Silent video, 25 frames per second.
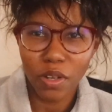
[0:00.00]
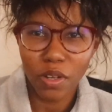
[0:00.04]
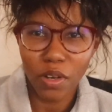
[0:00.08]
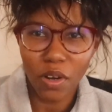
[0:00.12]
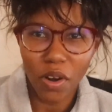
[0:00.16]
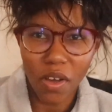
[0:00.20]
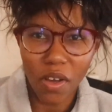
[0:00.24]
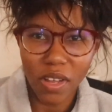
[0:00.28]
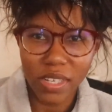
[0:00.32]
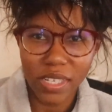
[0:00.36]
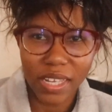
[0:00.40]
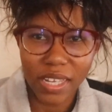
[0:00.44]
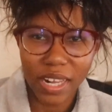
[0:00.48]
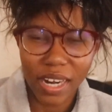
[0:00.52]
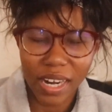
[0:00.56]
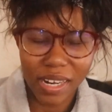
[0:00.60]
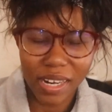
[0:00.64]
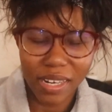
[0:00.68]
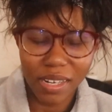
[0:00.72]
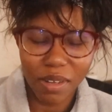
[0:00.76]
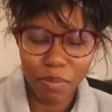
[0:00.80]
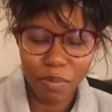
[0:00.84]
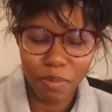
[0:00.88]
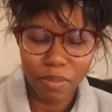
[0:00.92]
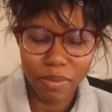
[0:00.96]
the last
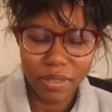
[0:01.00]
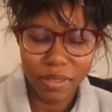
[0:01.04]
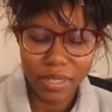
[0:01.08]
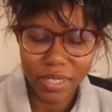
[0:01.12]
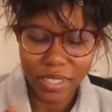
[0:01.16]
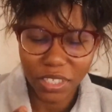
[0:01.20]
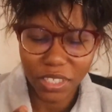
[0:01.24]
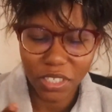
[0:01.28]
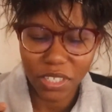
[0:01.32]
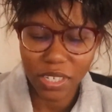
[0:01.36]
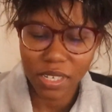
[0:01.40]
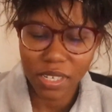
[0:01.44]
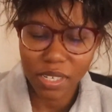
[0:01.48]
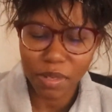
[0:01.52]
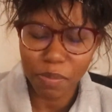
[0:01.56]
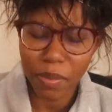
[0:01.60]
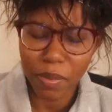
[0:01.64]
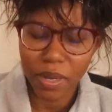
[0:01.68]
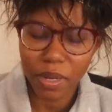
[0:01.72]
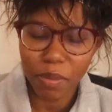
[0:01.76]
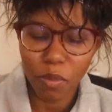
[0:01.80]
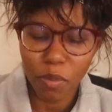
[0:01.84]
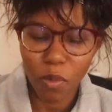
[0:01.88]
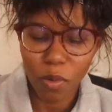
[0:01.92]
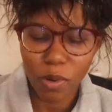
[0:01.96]
clip. It just
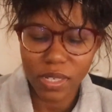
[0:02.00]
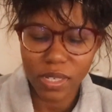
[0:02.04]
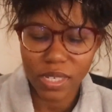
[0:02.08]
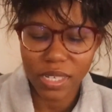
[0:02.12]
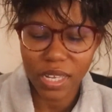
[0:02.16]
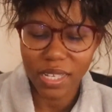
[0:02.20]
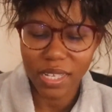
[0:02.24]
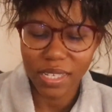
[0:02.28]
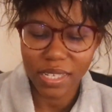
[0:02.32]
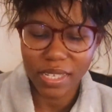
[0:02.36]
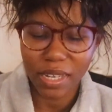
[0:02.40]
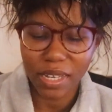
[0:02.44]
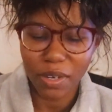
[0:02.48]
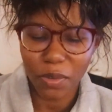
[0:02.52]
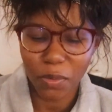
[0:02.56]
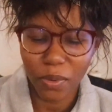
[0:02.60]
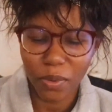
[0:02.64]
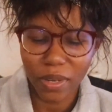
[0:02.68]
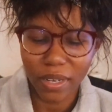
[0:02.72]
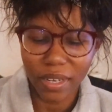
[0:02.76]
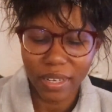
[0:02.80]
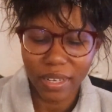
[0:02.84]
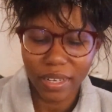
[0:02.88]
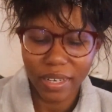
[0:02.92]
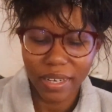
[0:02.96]
made more sense that
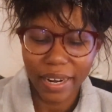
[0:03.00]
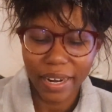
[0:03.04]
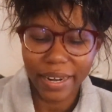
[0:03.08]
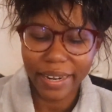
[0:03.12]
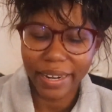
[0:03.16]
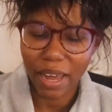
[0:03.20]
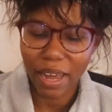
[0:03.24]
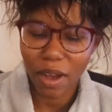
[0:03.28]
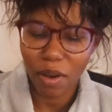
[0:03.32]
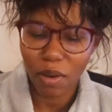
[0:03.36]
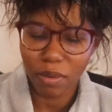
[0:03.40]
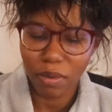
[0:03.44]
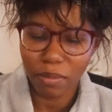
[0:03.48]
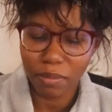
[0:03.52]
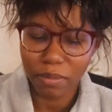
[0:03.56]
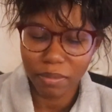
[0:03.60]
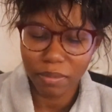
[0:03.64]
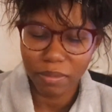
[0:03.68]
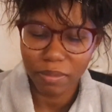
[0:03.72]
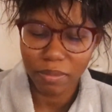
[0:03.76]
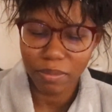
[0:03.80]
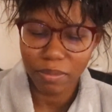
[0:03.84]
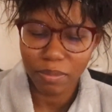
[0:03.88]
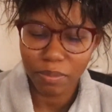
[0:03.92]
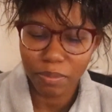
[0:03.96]
way. And now I'm
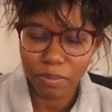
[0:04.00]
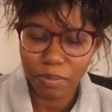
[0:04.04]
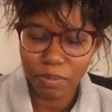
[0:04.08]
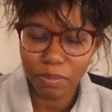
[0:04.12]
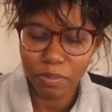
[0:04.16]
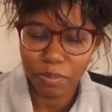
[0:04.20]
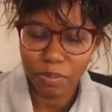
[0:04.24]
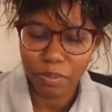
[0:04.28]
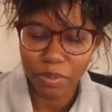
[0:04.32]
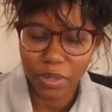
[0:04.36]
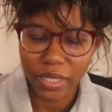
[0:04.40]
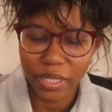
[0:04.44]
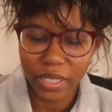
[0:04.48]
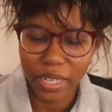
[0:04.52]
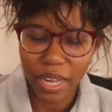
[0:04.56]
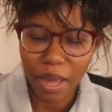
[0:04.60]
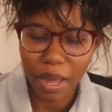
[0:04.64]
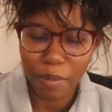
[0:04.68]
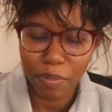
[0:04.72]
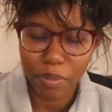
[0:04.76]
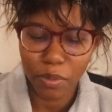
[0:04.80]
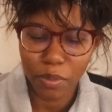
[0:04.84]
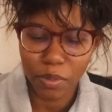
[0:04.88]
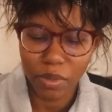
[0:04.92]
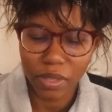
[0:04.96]
pretty
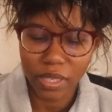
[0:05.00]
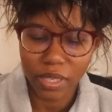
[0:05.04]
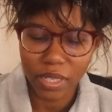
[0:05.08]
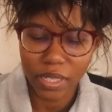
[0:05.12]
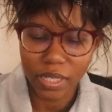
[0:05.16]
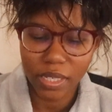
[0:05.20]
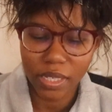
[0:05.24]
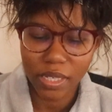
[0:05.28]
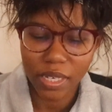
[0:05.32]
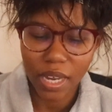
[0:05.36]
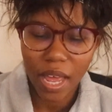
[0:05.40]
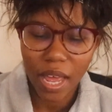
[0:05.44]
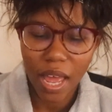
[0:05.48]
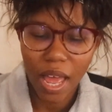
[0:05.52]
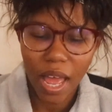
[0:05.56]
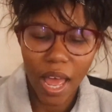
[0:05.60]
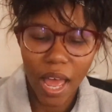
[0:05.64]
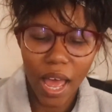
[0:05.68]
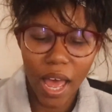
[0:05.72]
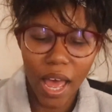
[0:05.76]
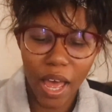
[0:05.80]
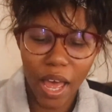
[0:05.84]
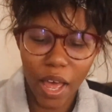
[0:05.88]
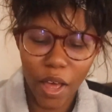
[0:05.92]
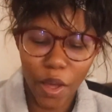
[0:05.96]
happy with it.
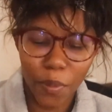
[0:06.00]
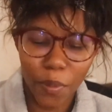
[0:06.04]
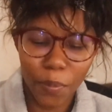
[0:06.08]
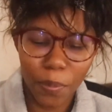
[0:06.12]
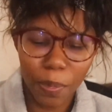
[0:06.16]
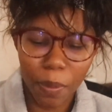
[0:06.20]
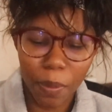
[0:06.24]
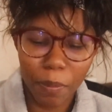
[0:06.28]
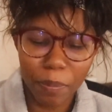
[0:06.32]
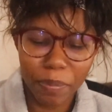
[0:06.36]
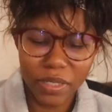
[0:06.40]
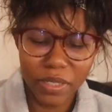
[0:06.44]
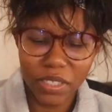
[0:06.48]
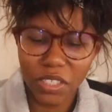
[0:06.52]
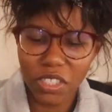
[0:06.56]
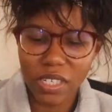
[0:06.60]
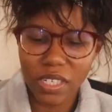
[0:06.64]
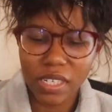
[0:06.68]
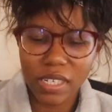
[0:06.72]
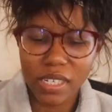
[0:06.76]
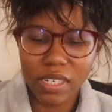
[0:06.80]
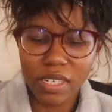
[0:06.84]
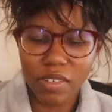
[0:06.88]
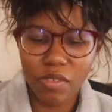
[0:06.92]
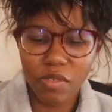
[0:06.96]
Um, but
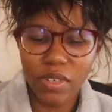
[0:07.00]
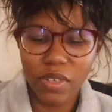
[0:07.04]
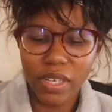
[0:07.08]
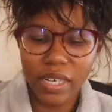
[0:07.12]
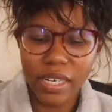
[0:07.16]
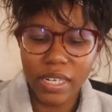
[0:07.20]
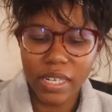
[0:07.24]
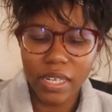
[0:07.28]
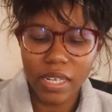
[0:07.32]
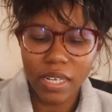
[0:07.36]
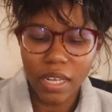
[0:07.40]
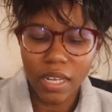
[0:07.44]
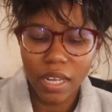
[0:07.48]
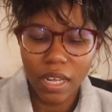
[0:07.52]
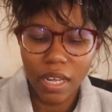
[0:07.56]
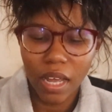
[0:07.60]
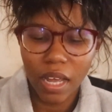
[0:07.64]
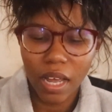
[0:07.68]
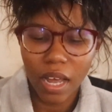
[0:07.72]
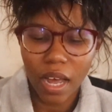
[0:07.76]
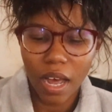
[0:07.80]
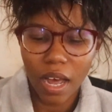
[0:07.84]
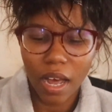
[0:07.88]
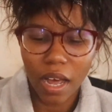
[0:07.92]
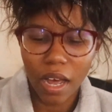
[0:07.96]
just really,
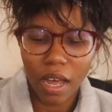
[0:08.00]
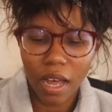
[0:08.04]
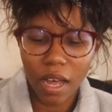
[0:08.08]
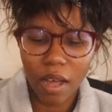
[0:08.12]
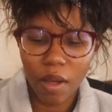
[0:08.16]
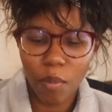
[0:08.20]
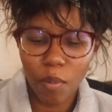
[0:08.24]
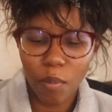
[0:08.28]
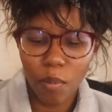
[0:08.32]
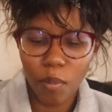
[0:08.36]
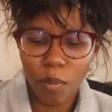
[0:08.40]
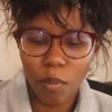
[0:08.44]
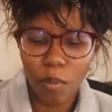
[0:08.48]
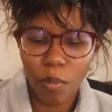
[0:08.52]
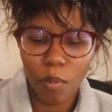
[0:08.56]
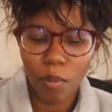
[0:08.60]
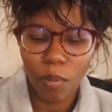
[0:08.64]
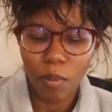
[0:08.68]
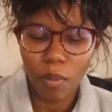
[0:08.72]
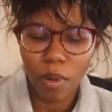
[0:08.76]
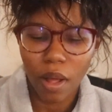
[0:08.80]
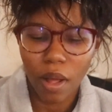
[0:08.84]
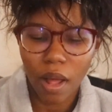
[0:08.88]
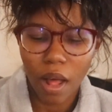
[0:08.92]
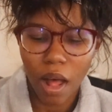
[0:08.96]
um,
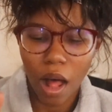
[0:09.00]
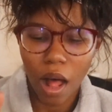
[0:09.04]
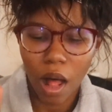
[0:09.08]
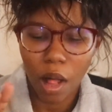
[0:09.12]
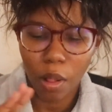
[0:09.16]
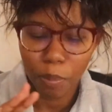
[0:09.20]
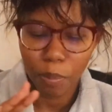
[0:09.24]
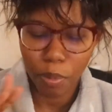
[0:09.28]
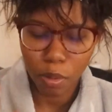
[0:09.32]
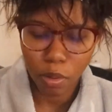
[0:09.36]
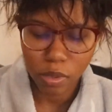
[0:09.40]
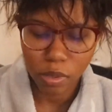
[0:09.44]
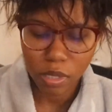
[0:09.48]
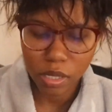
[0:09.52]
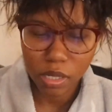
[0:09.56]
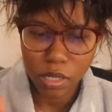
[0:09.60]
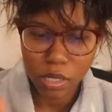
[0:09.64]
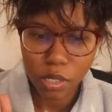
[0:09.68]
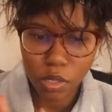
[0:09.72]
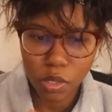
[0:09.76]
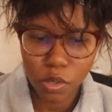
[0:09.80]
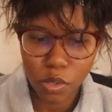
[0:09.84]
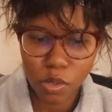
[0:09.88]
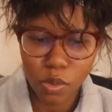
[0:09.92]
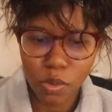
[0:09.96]
I'll post
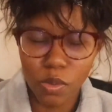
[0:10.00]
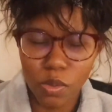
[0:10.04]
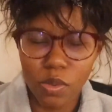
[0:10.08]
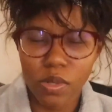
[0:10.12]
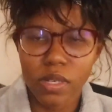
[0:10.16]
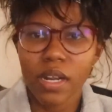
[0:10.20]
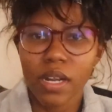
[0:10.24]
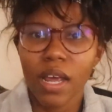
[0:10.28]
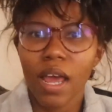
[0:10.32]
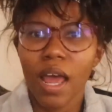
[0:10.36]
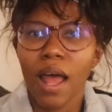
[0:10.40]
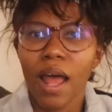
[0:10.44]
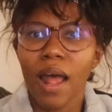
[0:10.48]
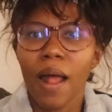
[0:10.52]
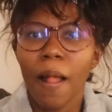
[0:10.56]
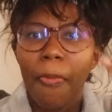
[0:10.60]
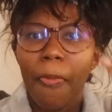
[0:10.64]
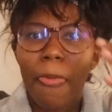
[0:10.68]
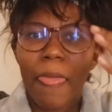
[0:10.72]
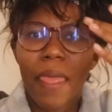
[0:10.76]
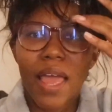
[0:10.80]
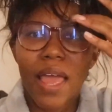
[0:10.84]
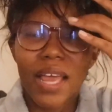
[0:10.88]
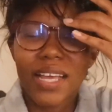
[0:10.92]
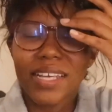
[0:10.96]
it soon,
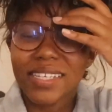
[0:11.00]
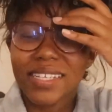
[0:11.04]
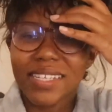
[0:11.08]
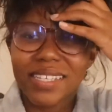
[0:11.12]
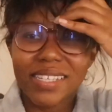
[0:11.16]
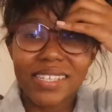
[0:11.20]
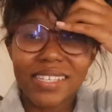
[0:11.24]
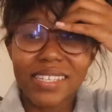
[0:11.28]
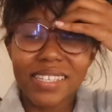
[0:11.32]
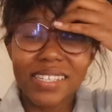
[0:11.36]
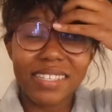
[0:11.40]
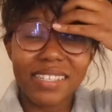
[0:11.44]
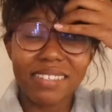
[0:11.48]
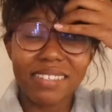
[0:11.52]
is